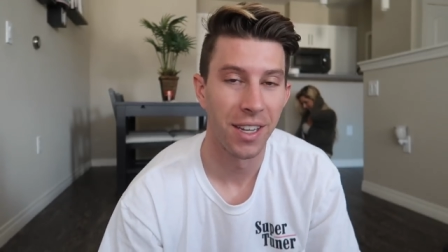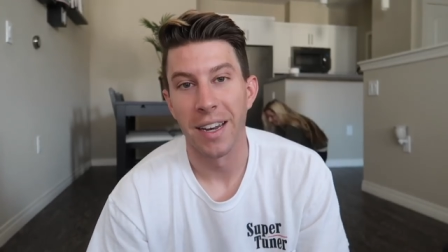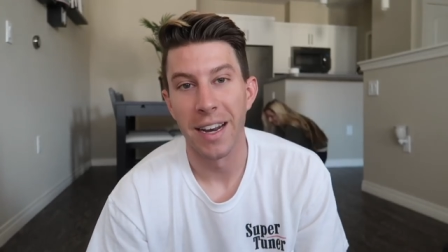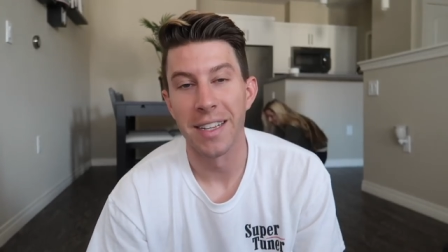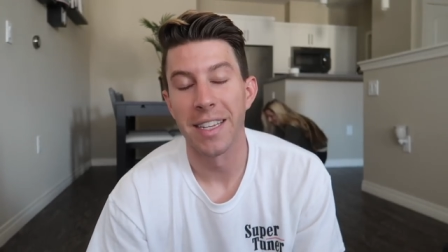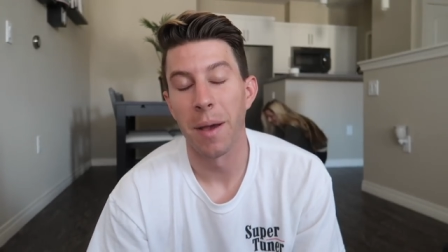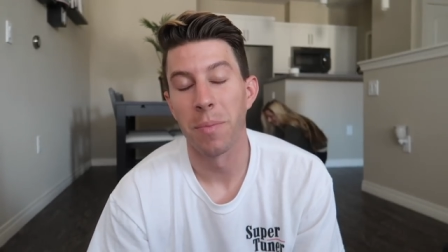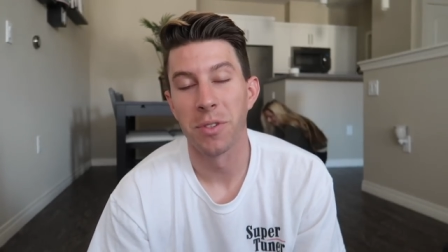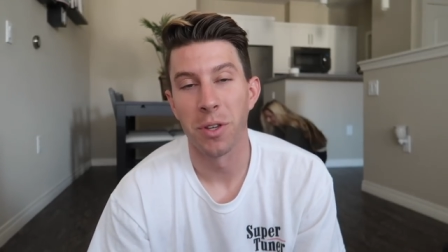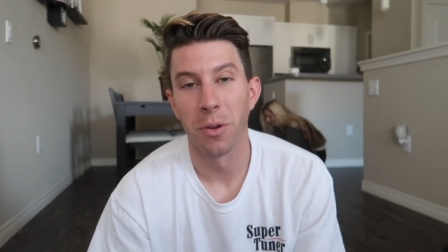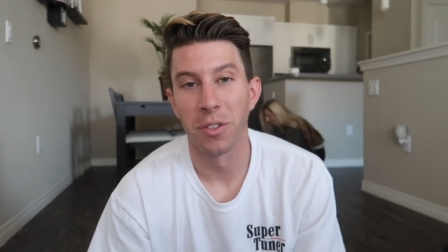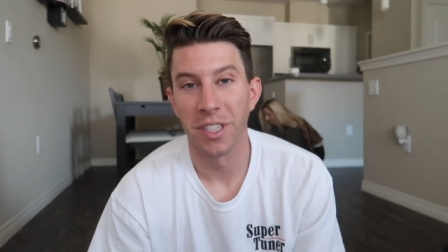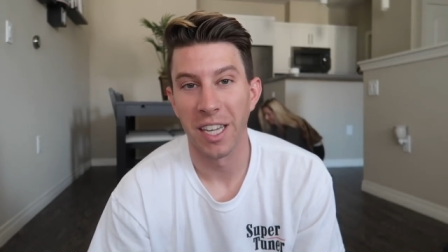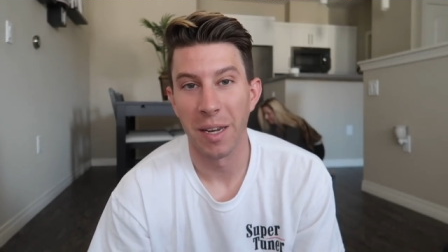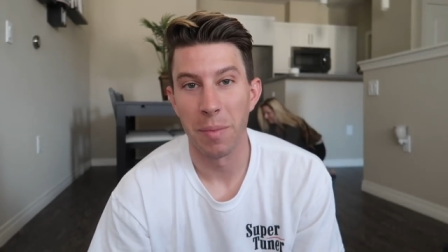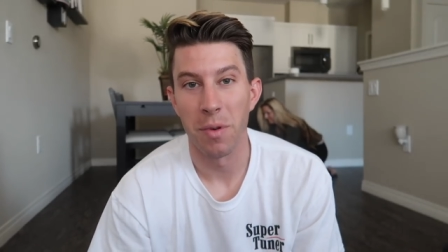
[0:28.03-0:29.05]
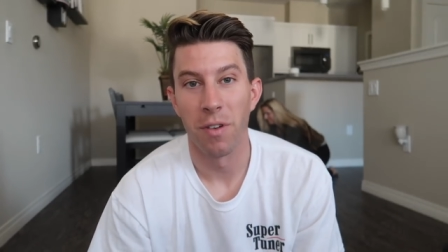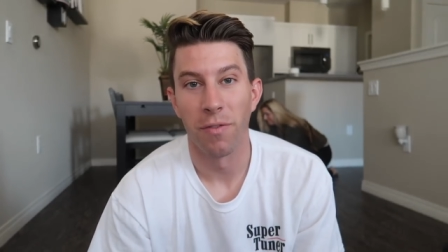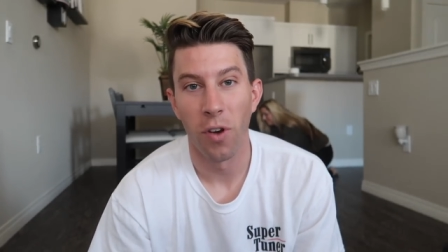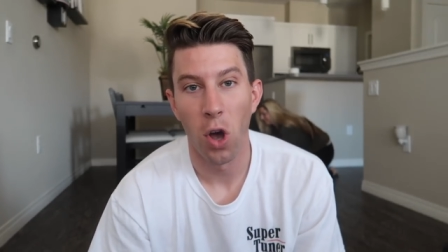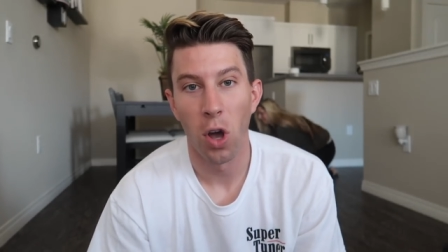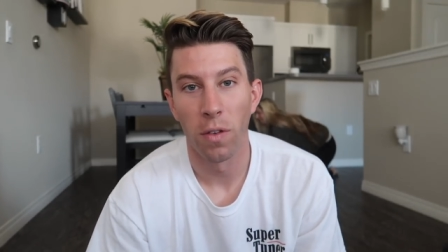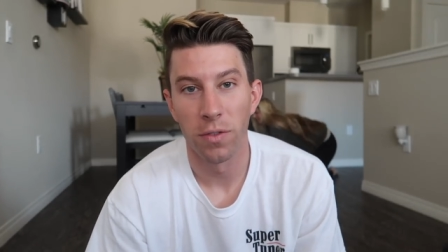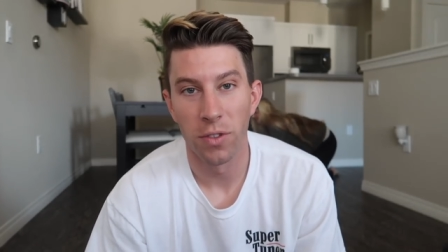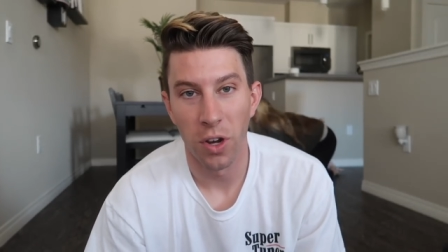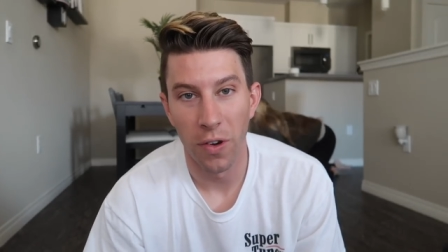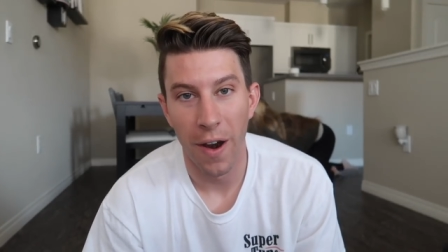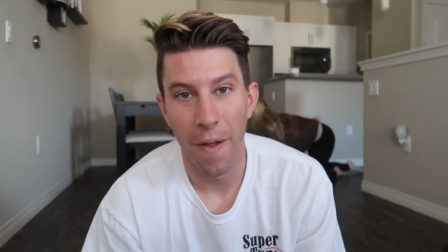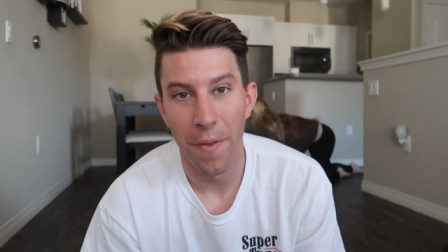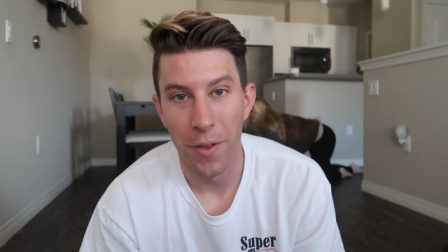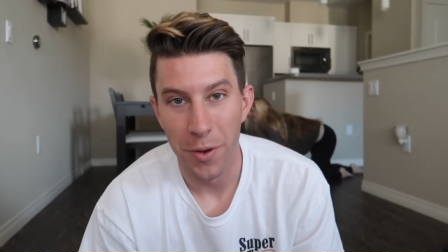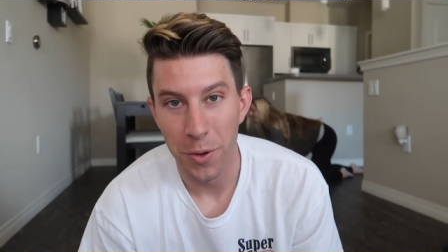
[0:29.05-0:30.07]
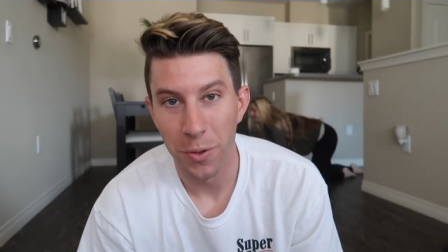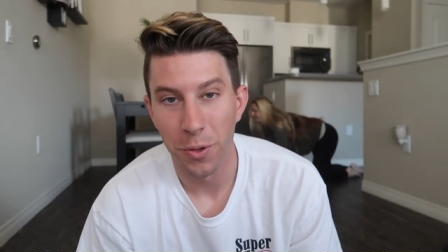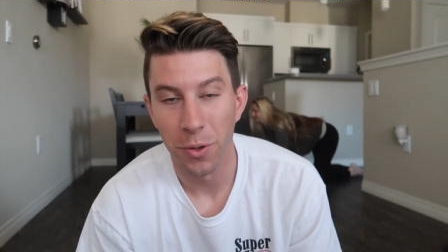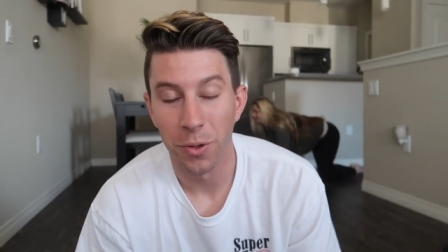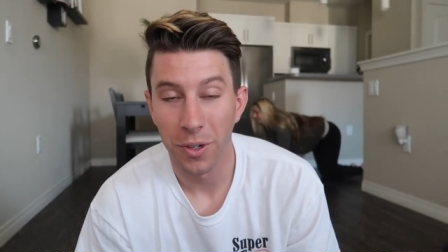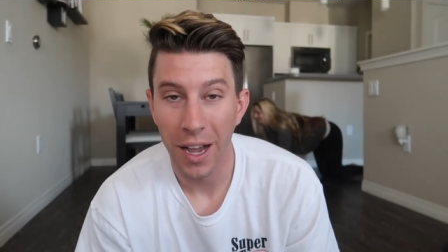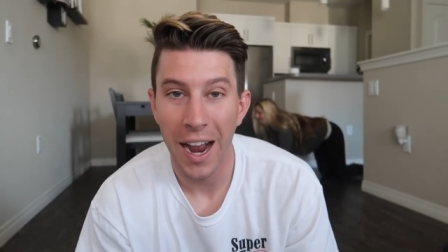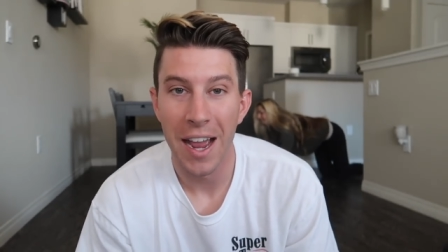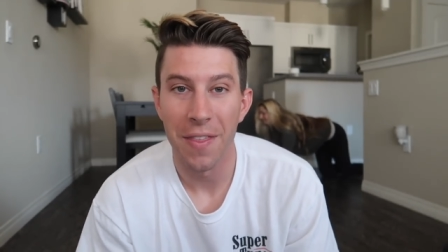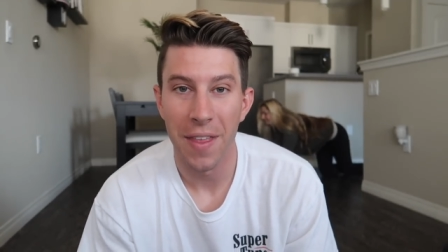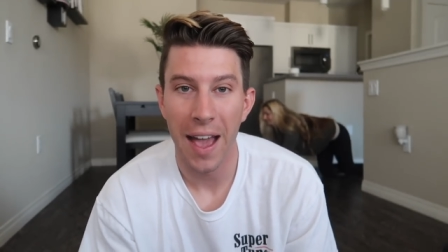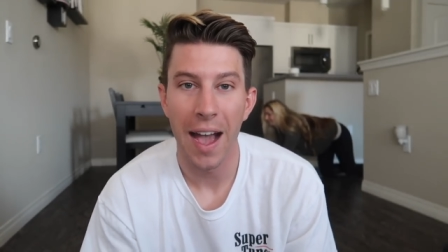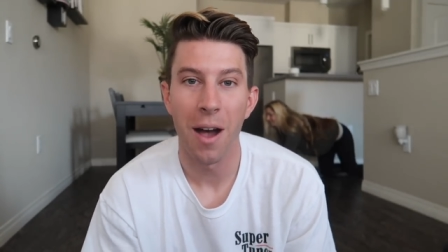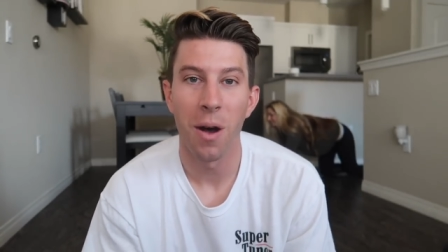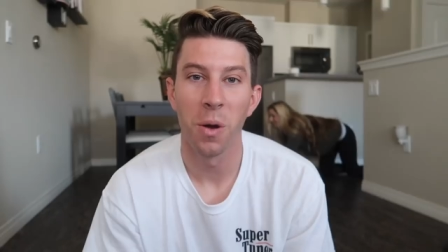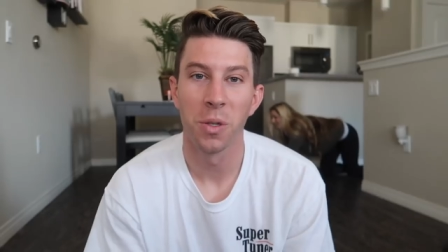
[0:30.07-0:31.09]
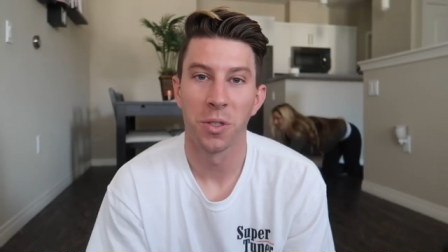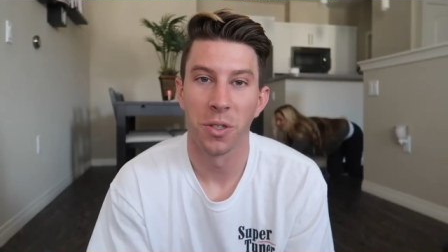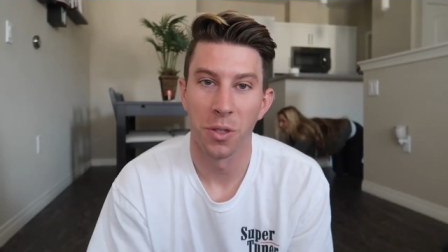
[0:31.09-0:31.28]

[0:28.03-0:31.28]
Today's episode is gonna be revolved around the new little guy in the house,